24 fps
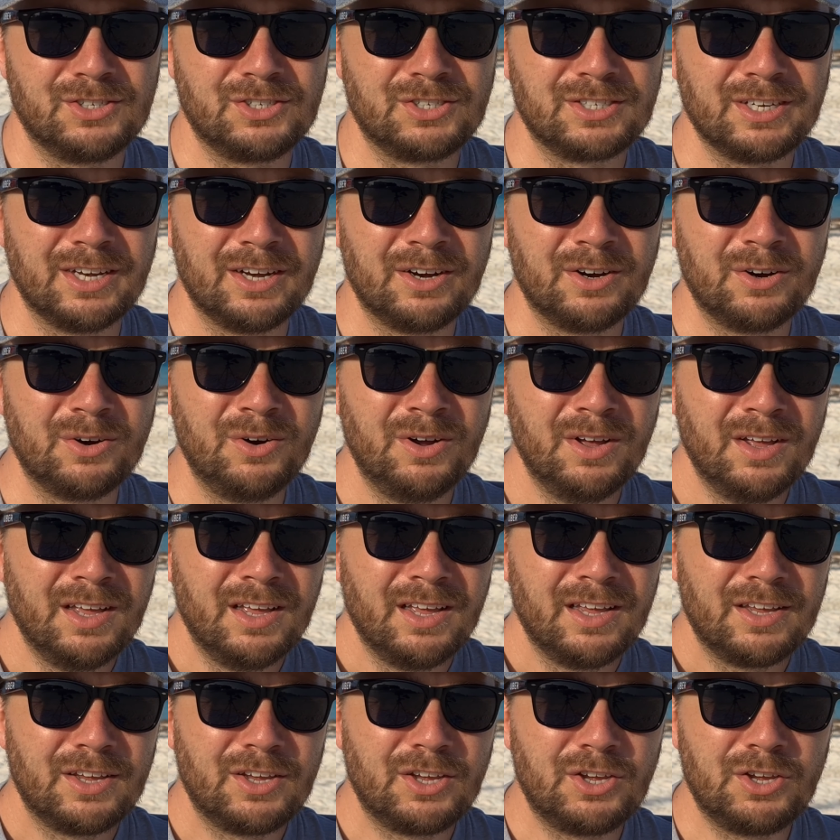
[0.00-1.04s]
So
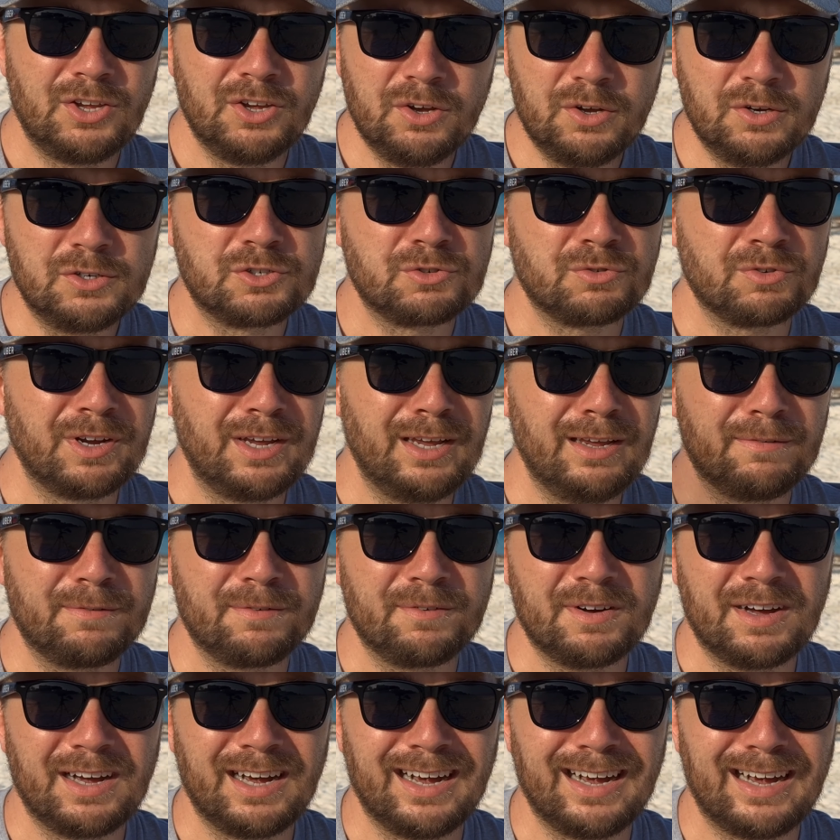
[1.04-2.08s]
huge reef,
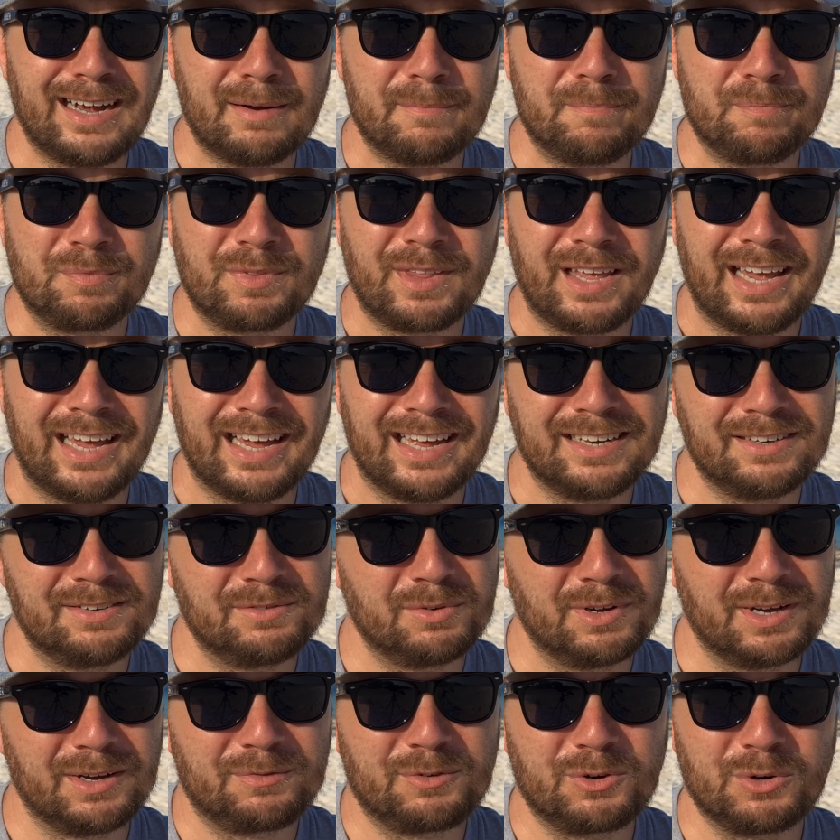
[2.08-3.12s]

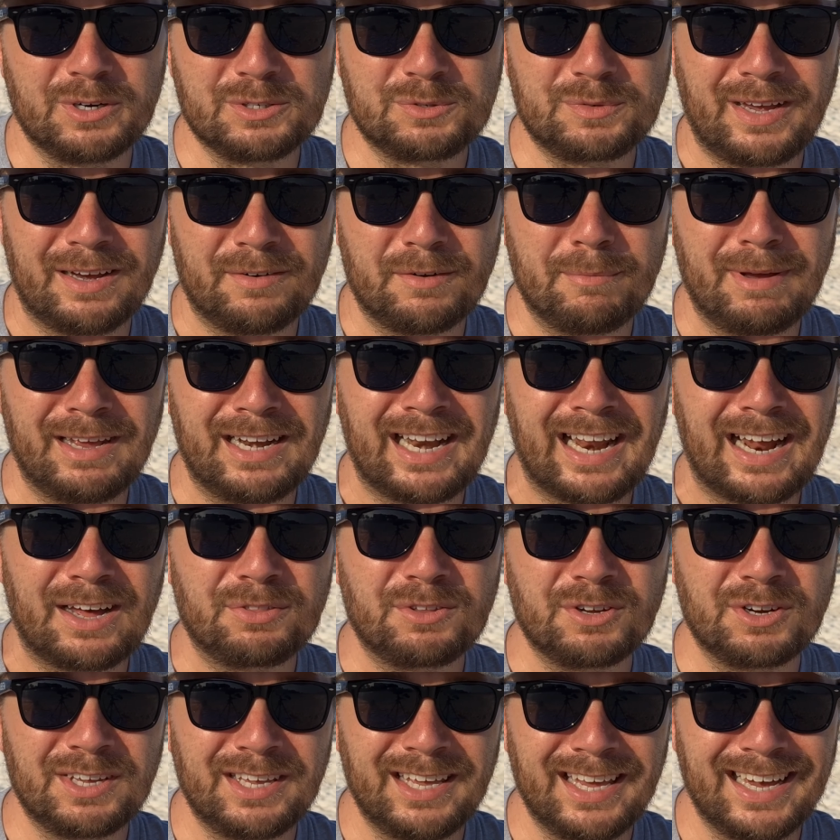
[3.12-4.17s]
and of course we haven't made it
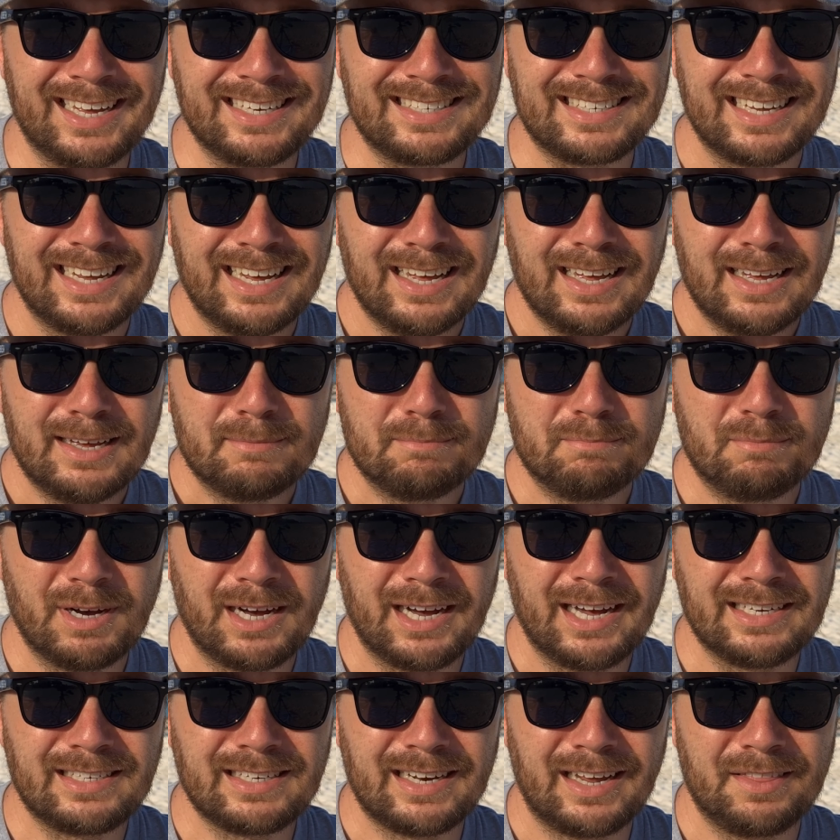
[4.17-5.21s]
out there yet,
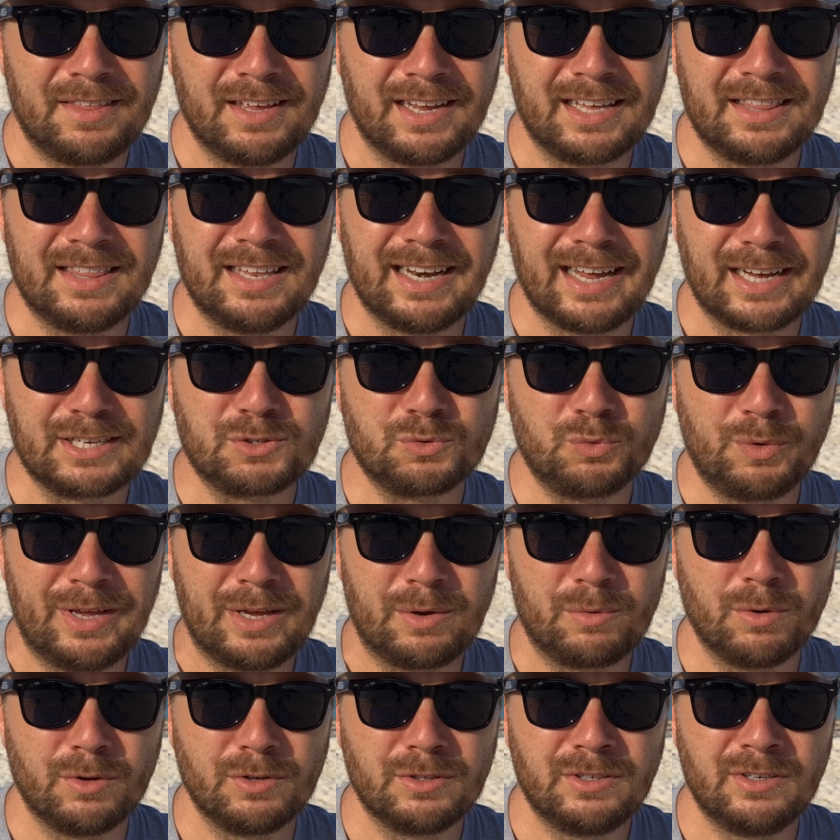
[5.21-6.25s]
but I think in the next
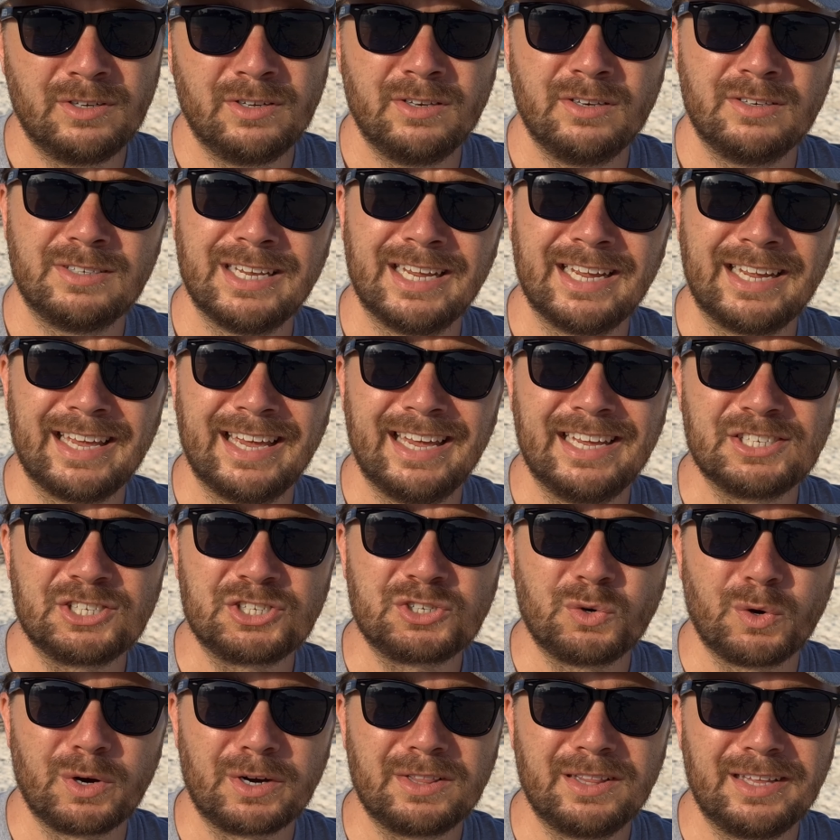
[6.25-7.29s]
week we'll take a
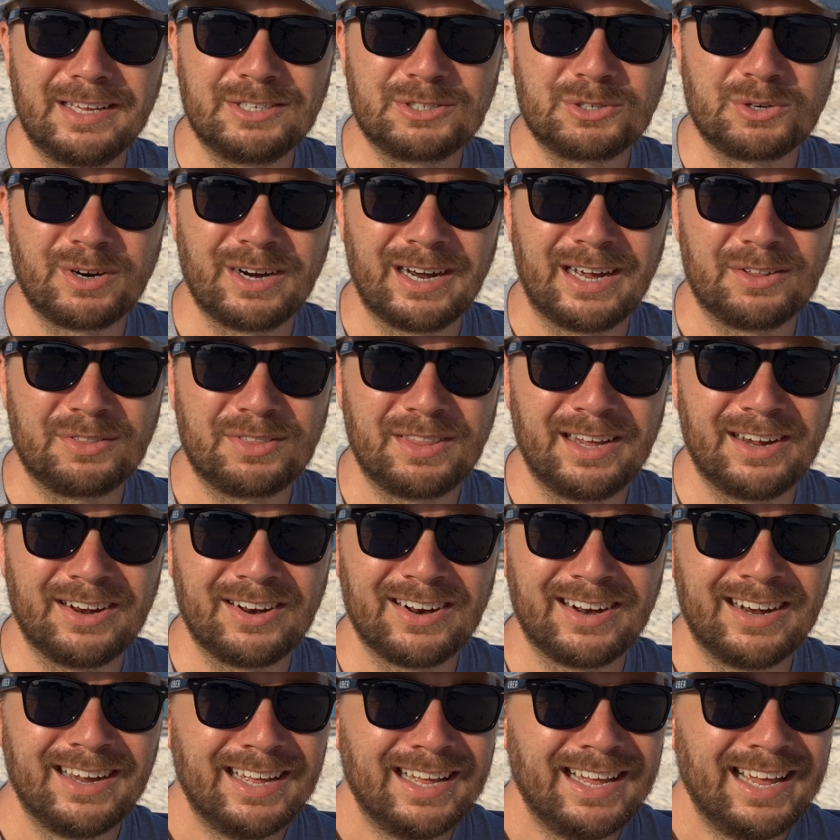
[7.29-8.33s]
snorkeling tour out
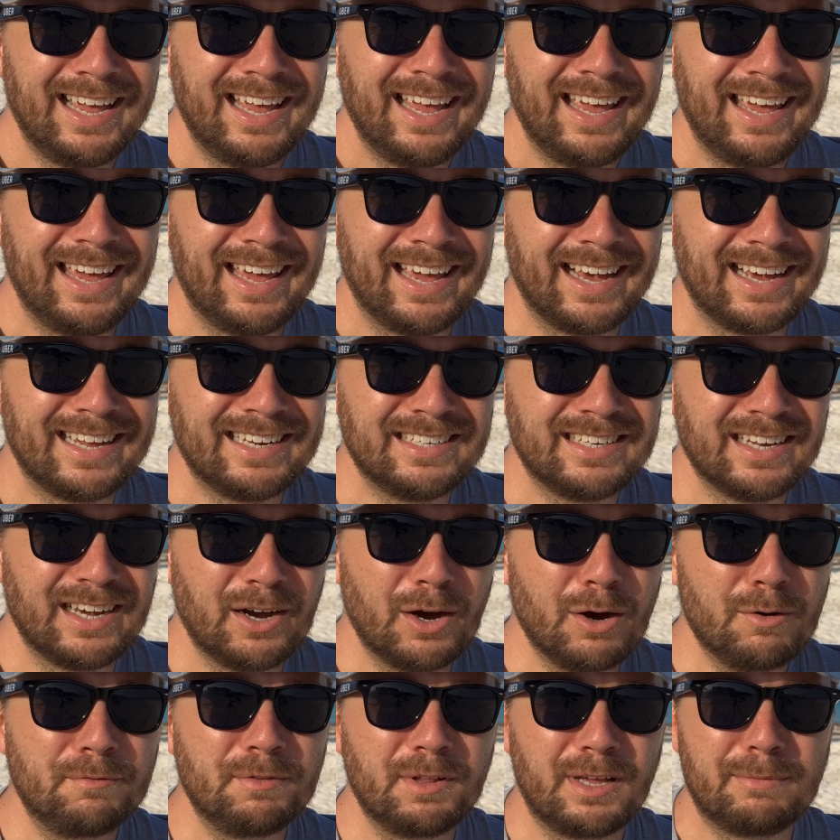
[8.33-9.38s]
there, and
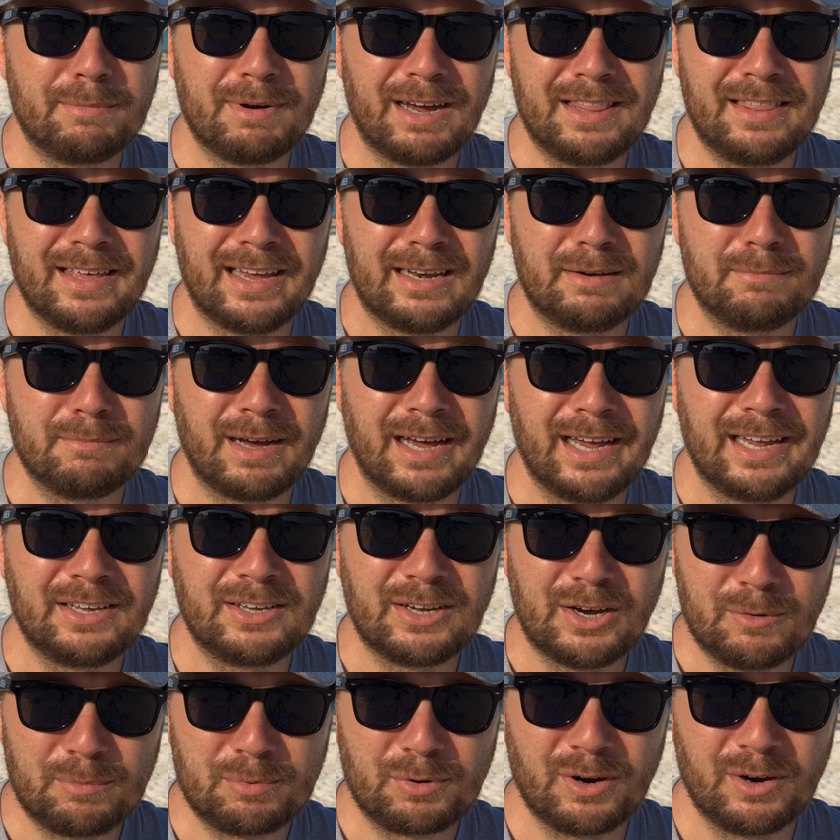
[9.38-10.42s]
hopefully by then my
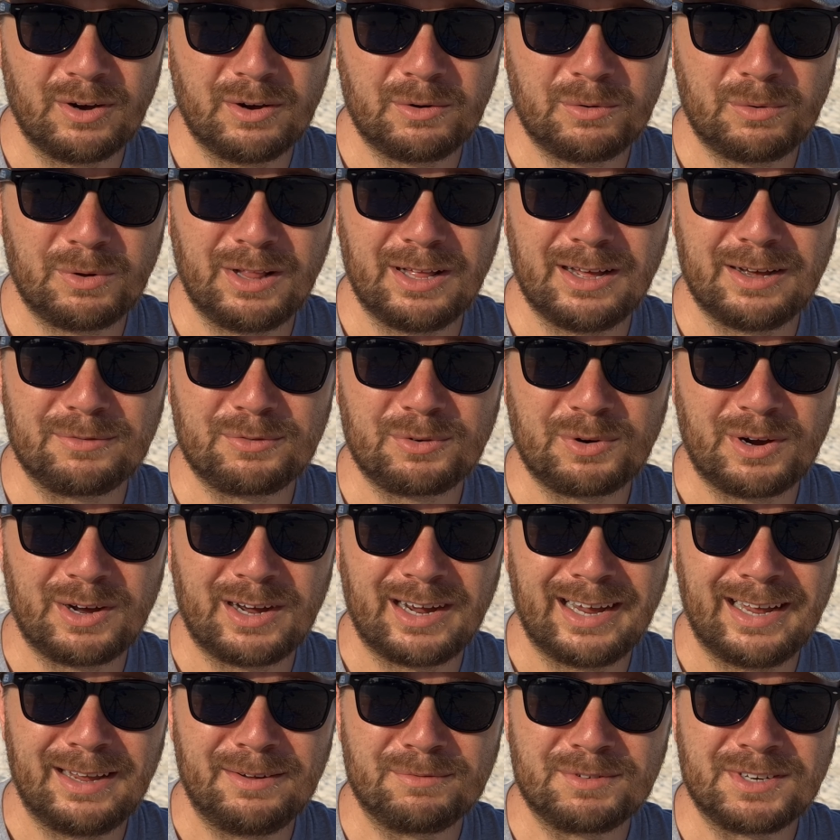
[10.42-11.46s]
GoPro will have
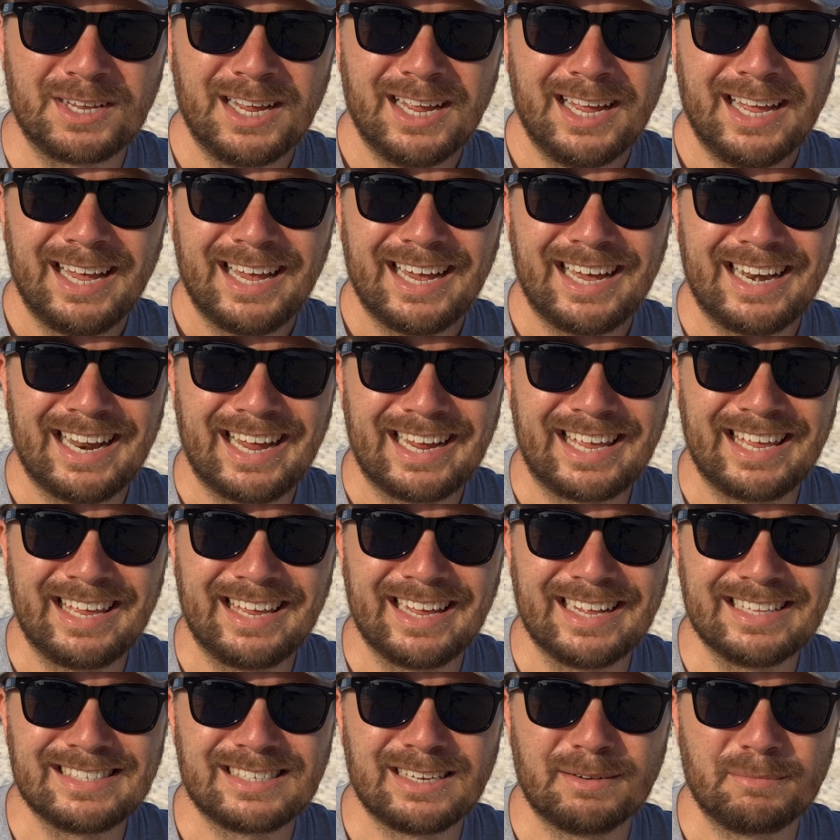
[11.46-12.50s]
arrived and I can
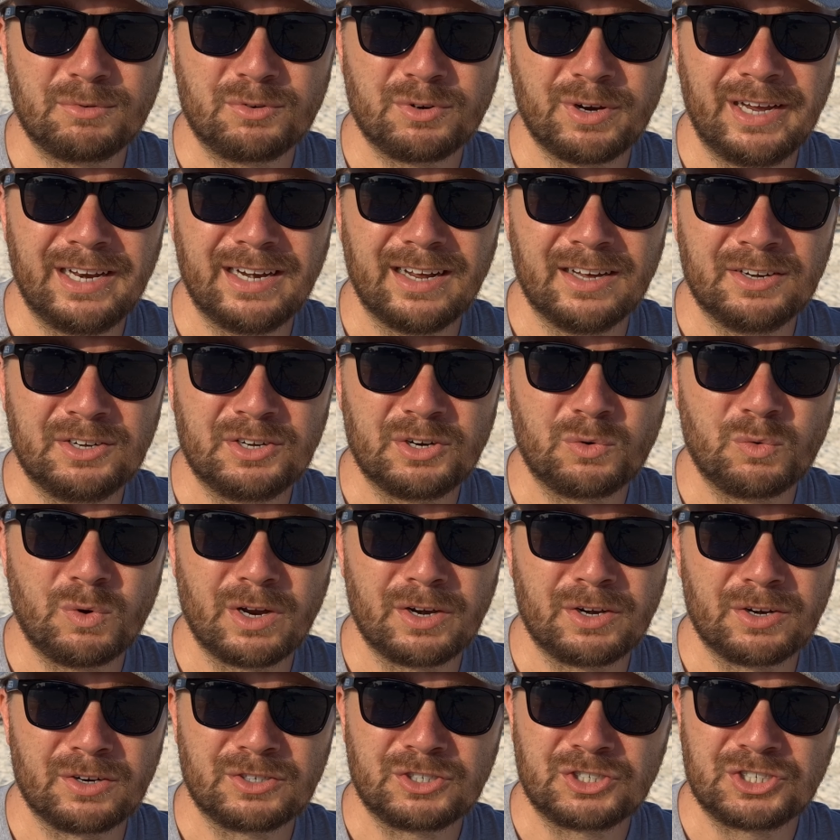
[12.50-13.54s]
get some great
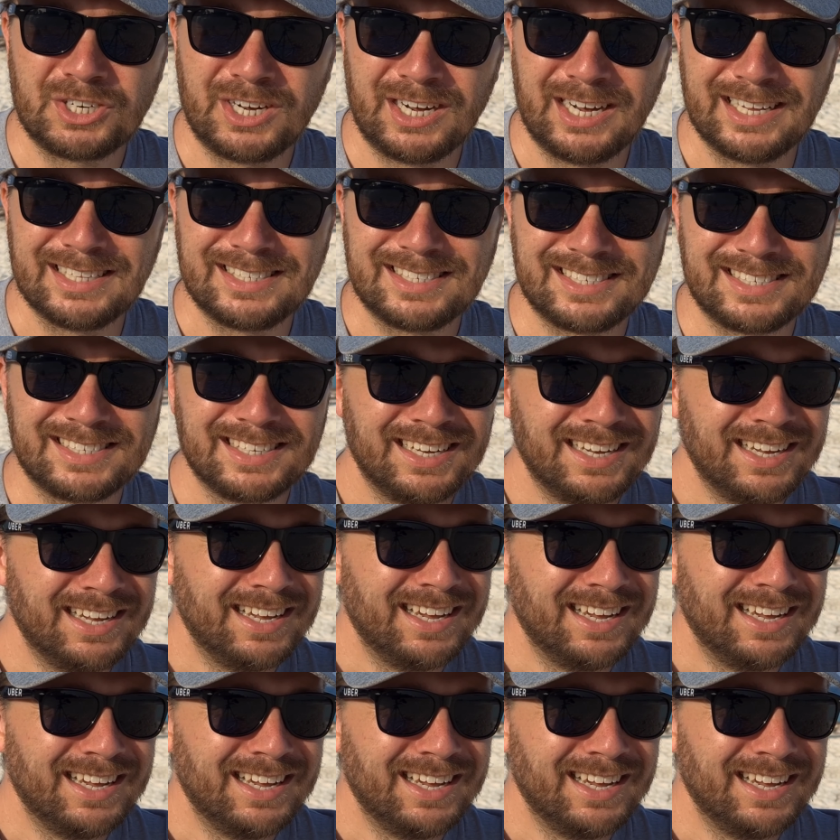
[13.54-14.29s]
underwater shots.